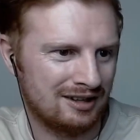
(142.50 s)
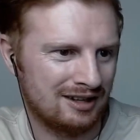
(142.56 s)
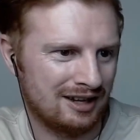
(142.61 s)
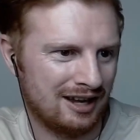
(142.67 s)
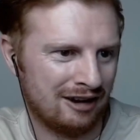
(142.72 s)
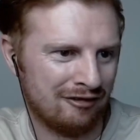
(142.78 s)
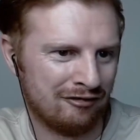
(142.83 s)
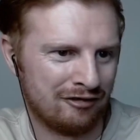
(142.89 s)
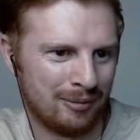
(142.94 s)

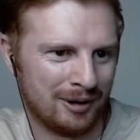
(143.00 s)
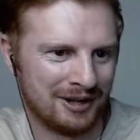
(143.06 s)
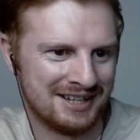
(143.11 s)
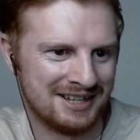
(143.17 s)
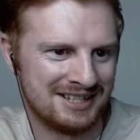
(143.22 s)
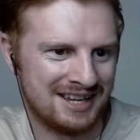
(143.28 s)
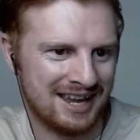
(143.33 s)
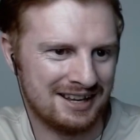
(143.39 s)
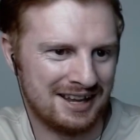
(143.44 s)

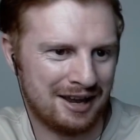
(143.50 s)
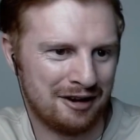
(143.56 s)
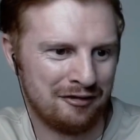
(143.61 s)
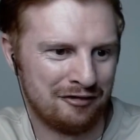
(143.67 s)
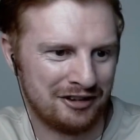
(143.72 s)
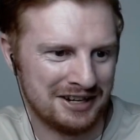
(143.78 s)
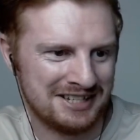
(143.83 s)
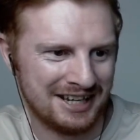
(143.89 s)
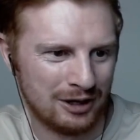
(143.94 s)
Everybody's getting,
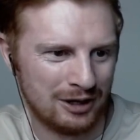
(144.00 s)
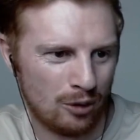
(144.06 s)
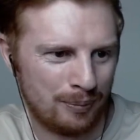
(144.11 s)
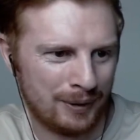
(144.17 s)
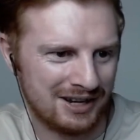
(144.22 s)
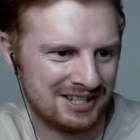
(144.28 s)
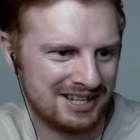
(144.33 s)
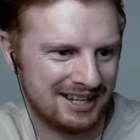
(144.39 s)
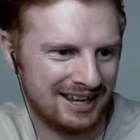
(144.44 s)
every single
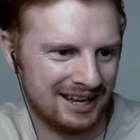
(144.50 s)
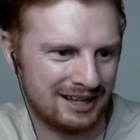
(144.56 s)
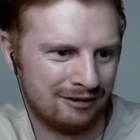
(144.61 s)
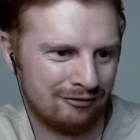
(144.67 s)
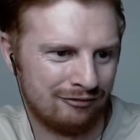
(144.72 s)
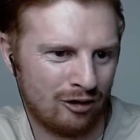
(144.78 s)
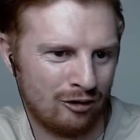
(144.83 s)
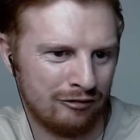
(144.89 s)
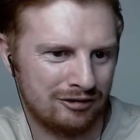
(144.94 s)
person getting
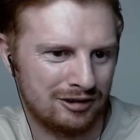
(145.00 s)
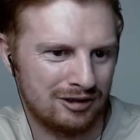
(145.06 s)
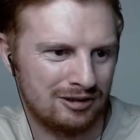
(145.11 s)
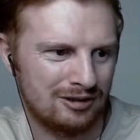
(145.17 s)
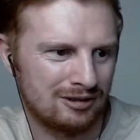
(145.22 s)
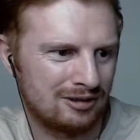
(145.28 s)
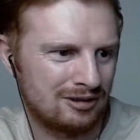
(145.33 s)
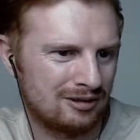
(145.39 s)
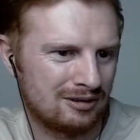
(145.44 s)
involved.
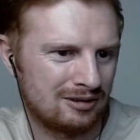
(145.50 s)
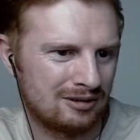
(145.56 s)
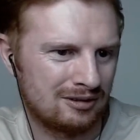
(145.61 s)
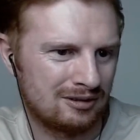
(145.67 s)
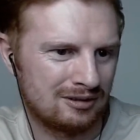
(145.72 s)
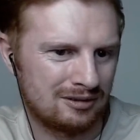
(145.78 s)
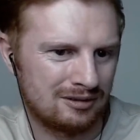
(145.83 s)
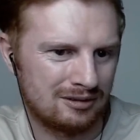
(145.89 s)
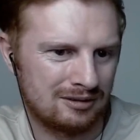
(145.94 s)

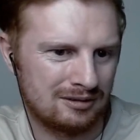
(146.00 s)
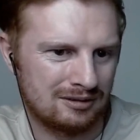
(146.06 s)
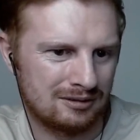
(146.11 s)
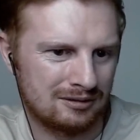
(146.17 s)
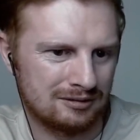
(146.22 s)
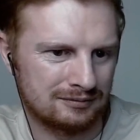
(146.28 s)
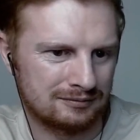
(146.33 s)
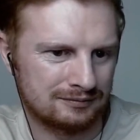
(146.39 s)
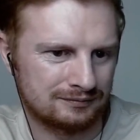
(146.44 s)
McCray,
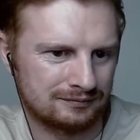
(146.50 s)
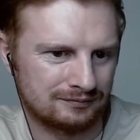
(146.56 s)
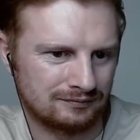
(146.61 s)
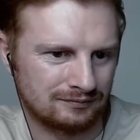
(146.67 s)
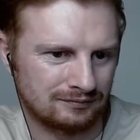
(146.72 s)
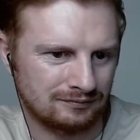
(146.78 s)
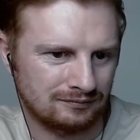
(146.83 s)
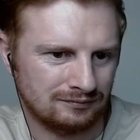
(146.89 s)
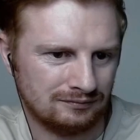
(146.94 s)

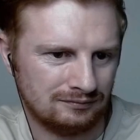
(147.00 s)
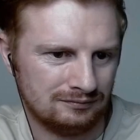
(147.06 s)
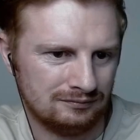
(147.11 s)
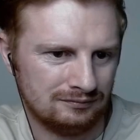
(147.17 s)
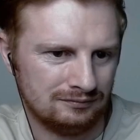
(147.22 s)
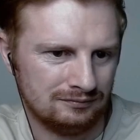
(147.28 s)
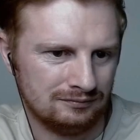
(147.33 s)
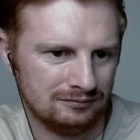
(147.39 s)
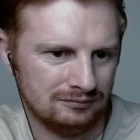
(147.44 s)
Williams,
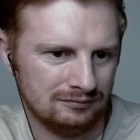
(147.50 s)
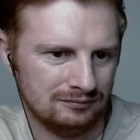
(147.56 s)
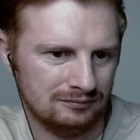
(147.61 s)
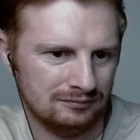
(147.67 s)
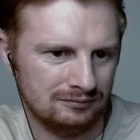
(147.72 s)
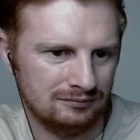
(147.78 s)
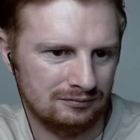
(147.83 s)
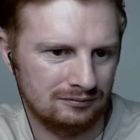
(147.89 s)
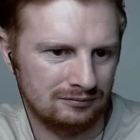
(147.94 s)

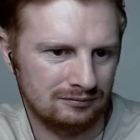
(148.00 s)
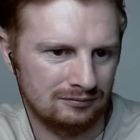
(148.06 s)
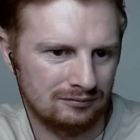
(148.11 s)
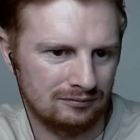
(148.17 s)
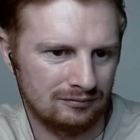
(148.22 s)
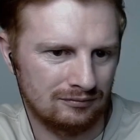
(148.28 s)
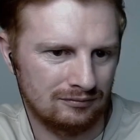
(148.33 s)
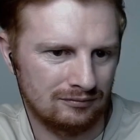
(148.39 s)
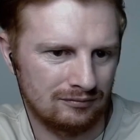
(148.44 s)

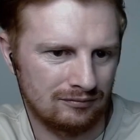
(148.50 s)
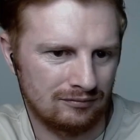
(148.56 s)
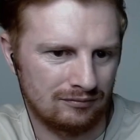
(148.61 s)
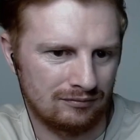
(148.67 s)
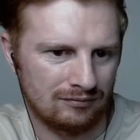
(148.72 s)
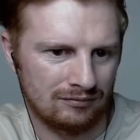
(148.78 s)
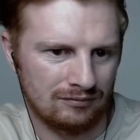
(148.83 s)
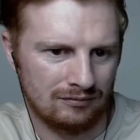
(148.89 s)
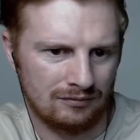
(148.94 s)
Richards,
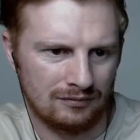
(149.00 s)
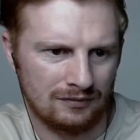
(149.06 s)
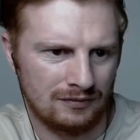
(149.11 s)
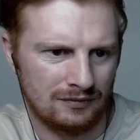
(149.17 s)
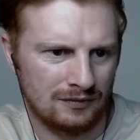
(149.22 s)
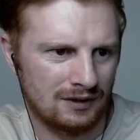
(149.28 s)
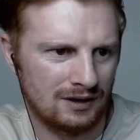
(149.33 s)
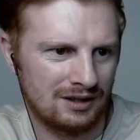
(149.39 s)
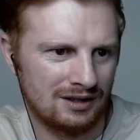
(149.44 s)

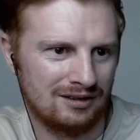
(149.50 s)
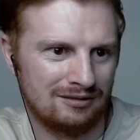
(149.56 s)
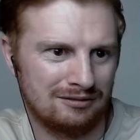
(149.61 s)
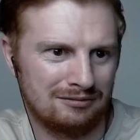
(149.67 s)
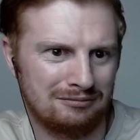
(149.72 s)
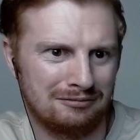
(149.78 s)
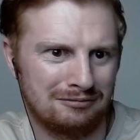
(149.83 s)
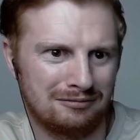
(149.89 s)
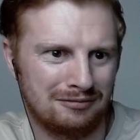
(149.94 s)
Jeremy
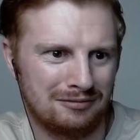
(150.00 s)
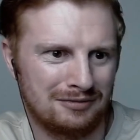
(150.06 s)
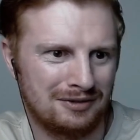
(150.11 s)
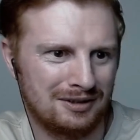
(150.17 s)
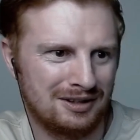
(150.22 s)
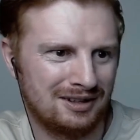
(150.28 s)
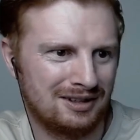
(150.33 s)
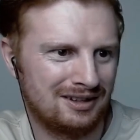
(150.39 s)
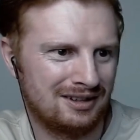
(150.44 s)
Cameron's there
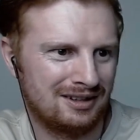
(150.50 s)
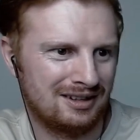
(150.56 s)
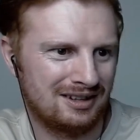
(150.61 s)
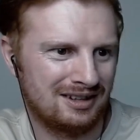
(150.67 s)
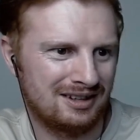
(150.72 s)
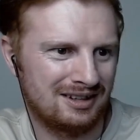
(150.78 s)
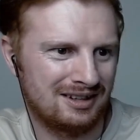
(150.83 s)
as well.